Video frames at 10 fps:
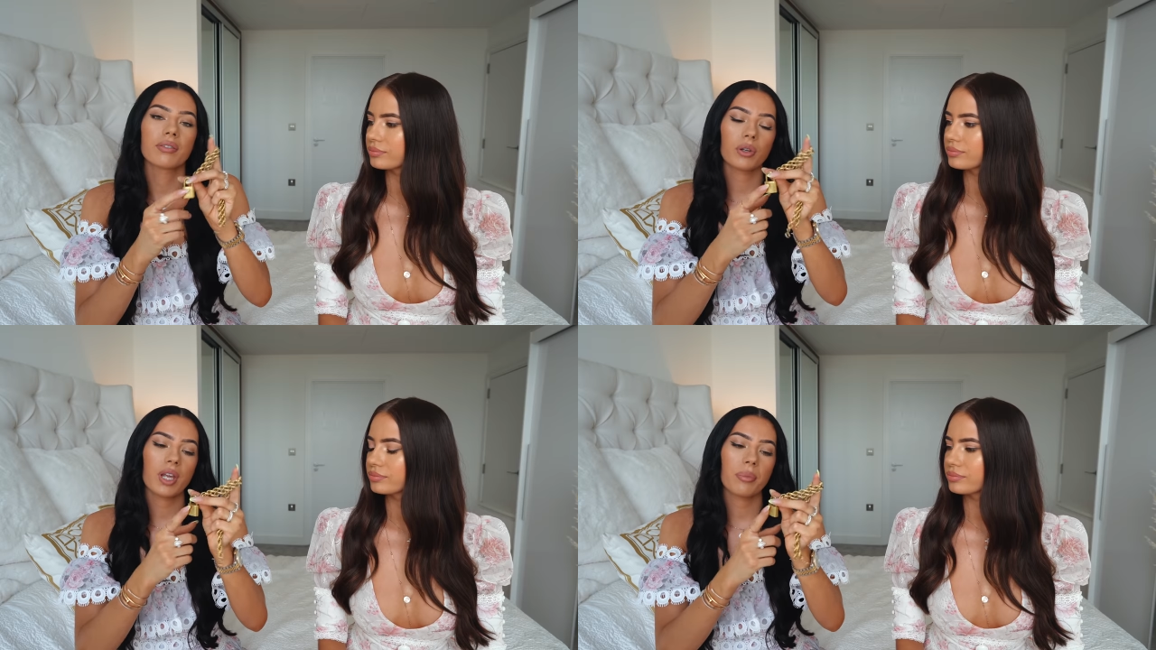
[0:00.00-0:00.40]

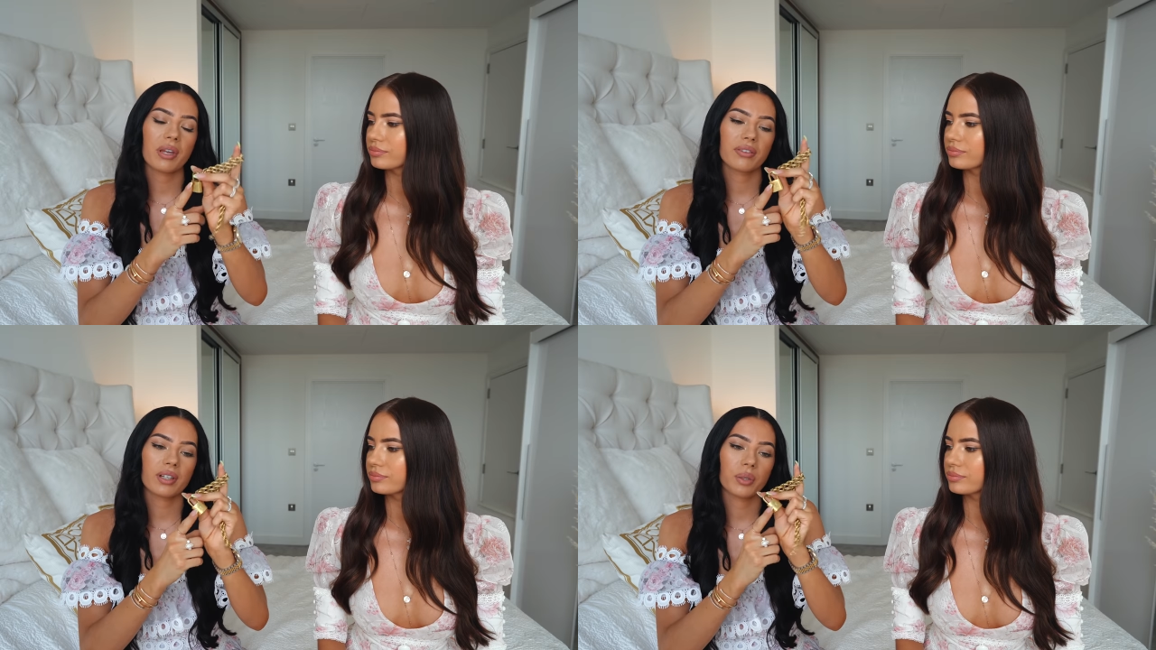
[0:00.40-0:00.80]
Speaker 1: So yeah,
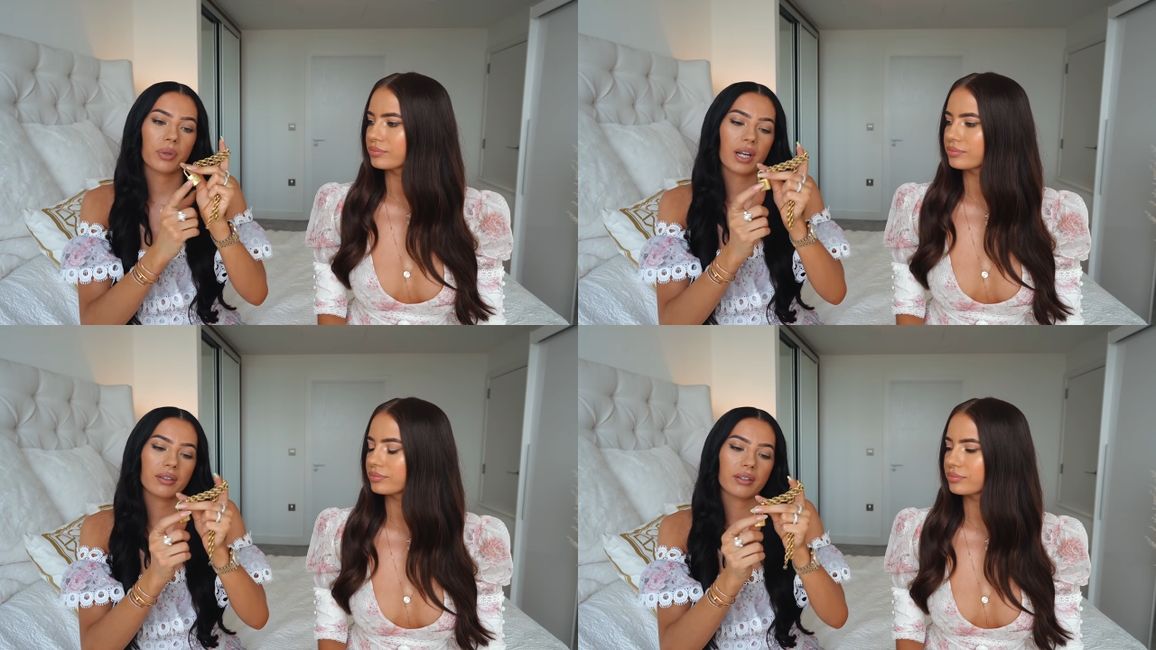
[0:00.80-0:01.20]
basically
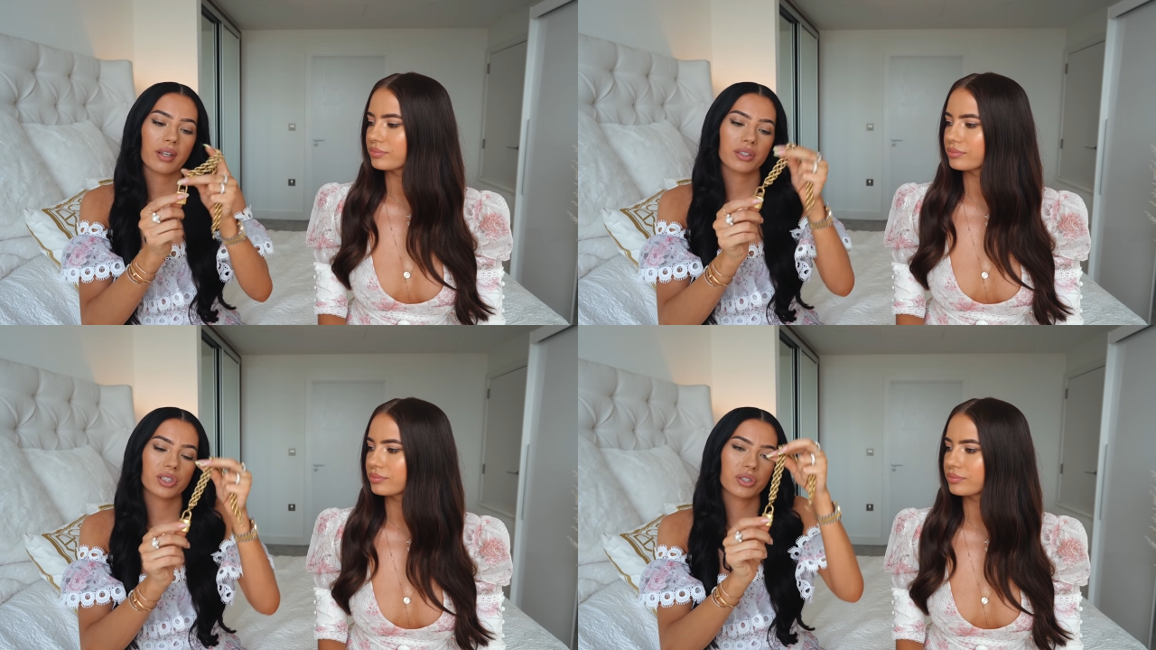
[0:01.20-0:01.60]
what I did,
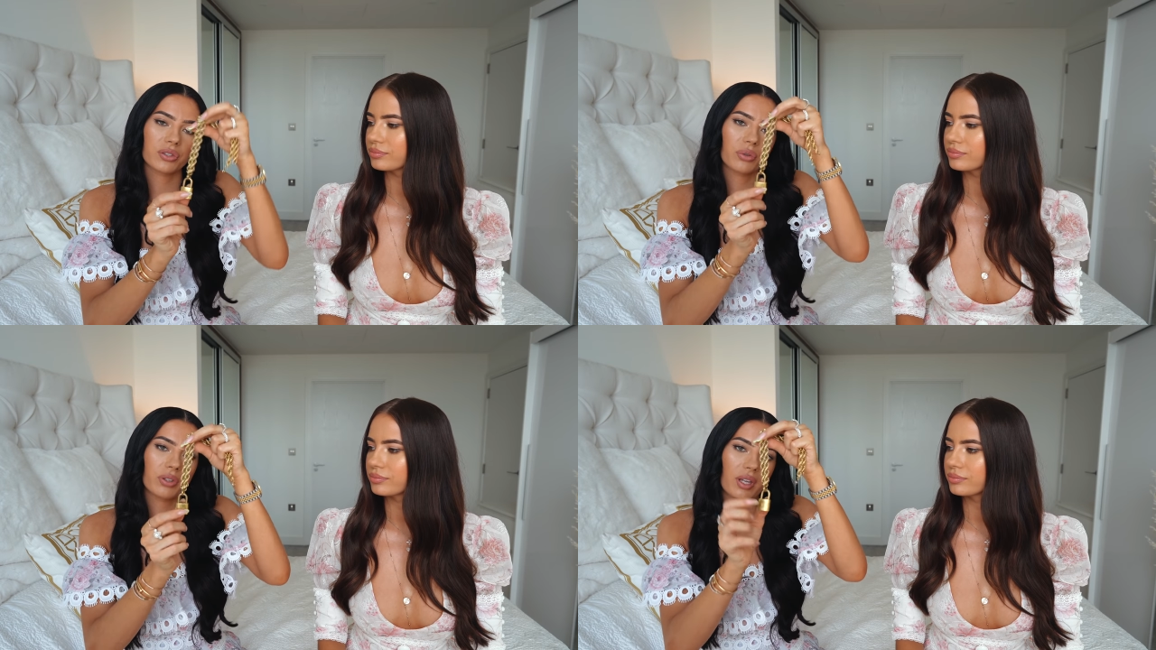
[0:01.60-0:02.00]
I
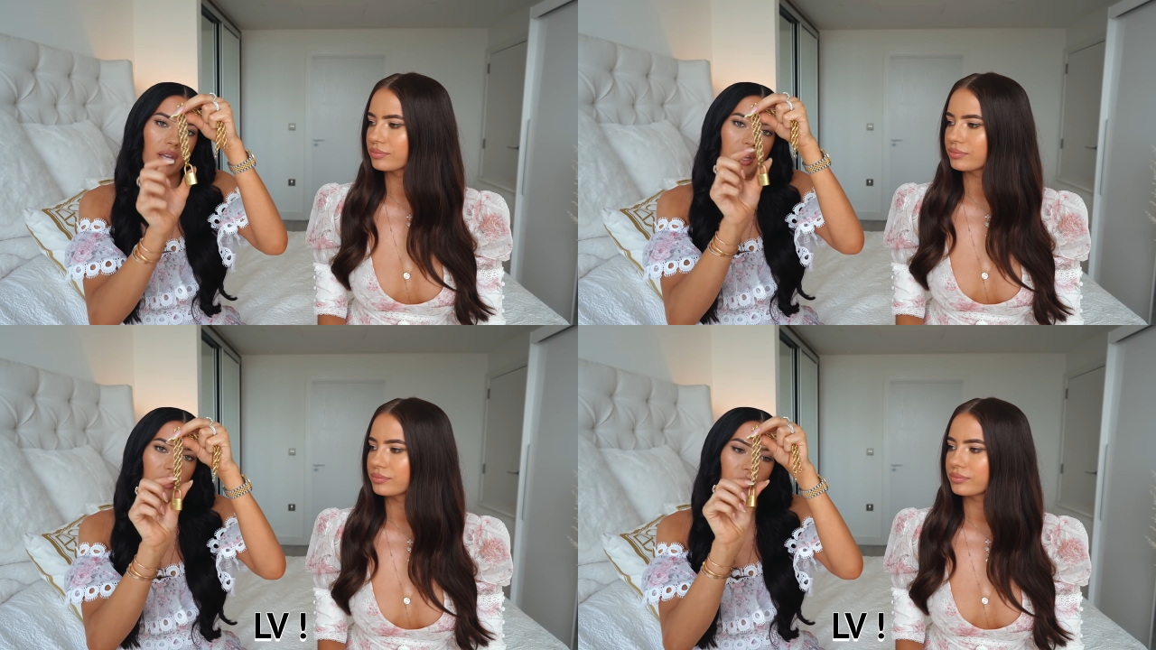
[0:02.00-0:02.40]
just took
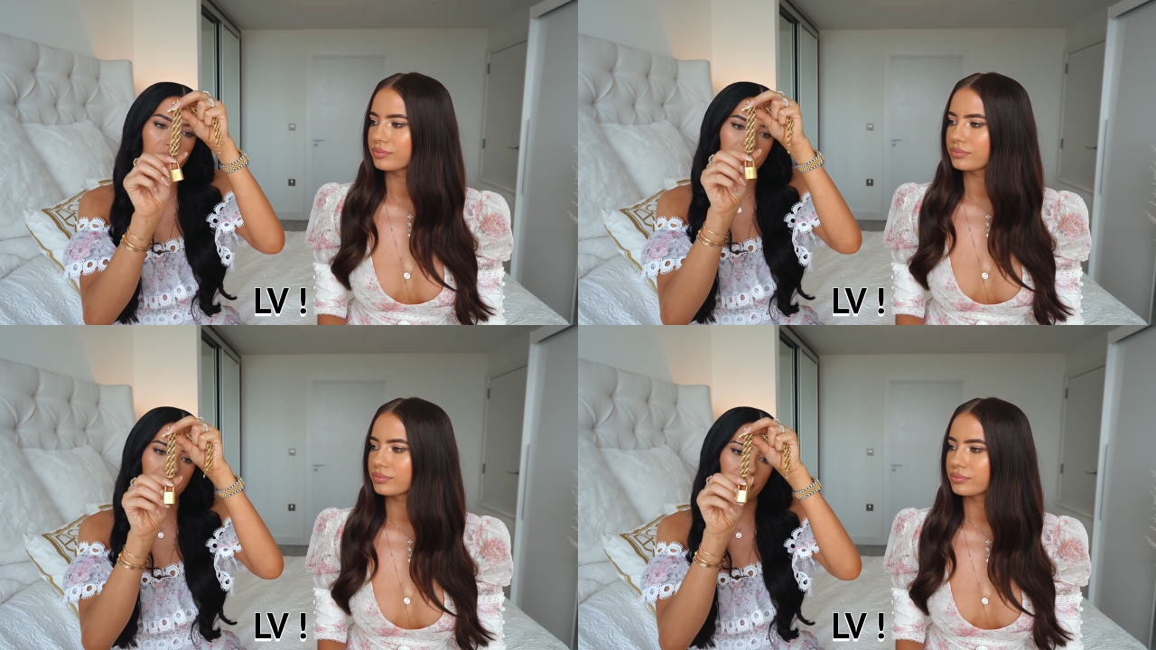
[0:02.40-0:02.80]
the
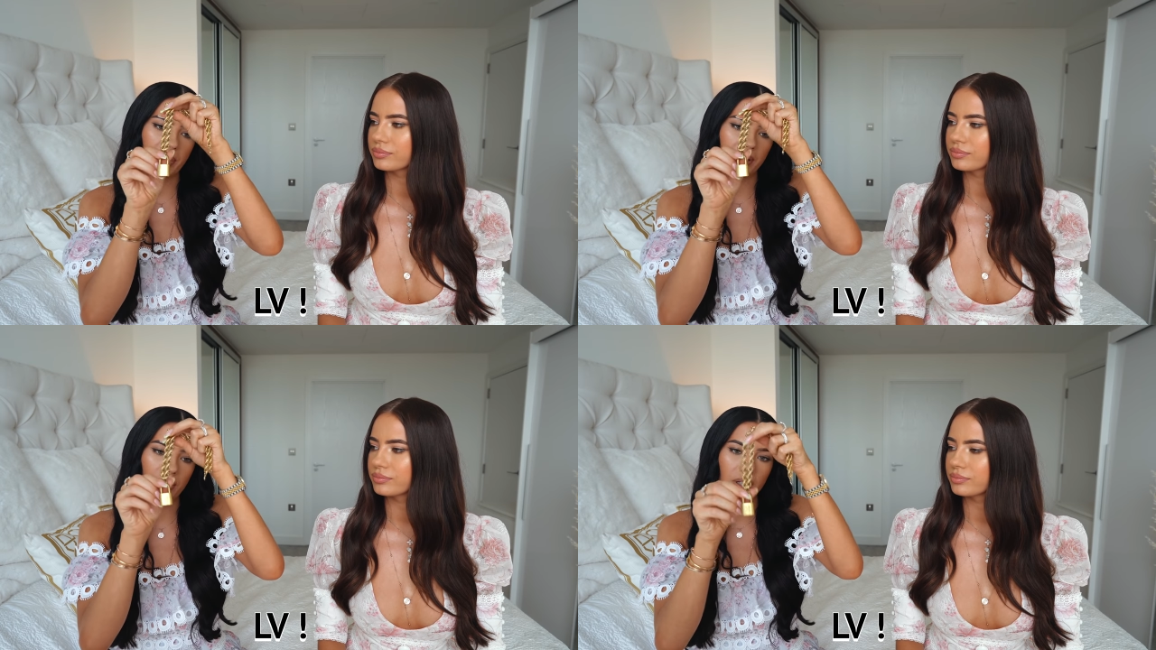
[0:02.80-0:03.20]
YSL
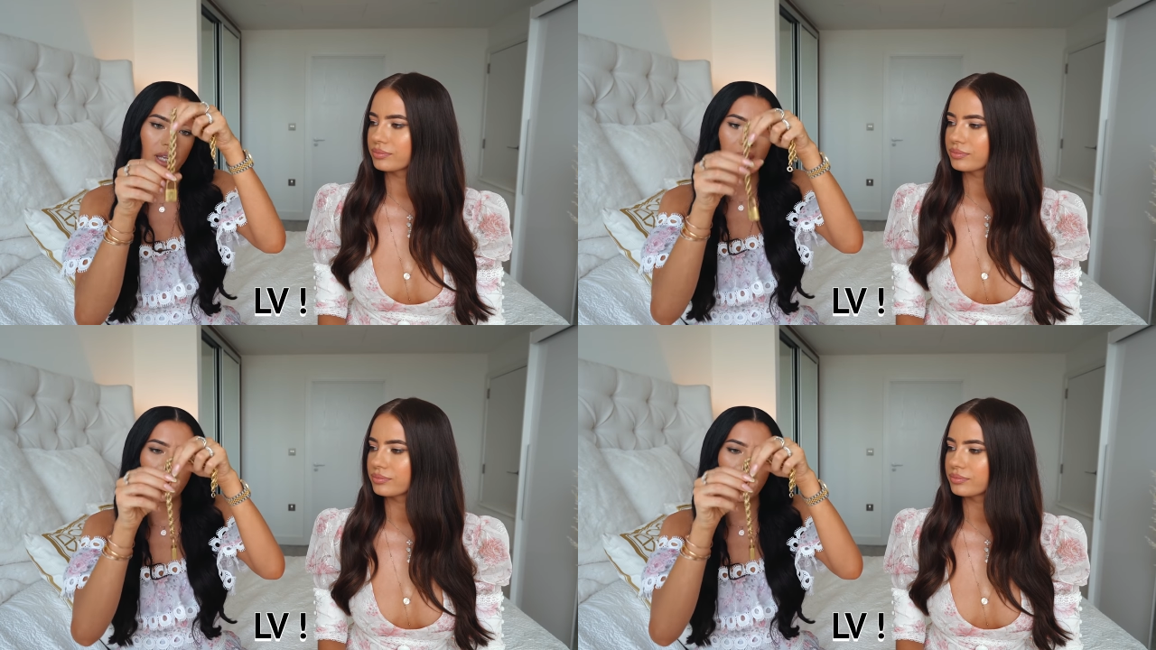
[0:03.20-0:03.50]
padlock